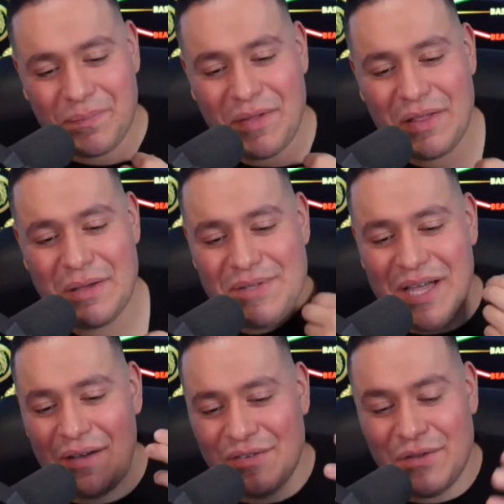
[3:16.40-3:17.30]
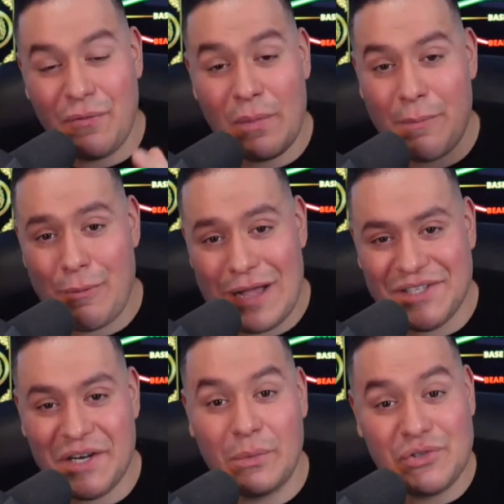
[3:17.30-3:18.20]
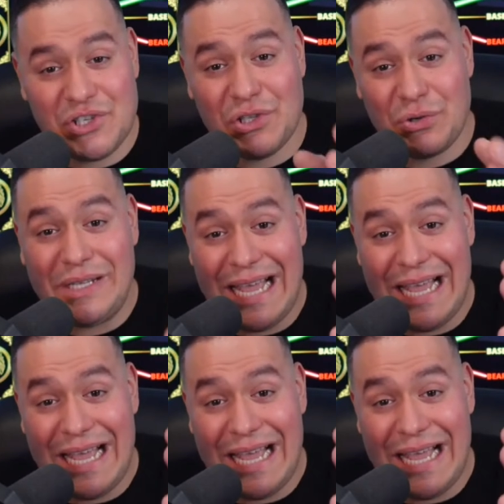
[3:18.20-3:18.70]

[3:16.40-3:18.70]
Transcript: themselves, the former president was just literally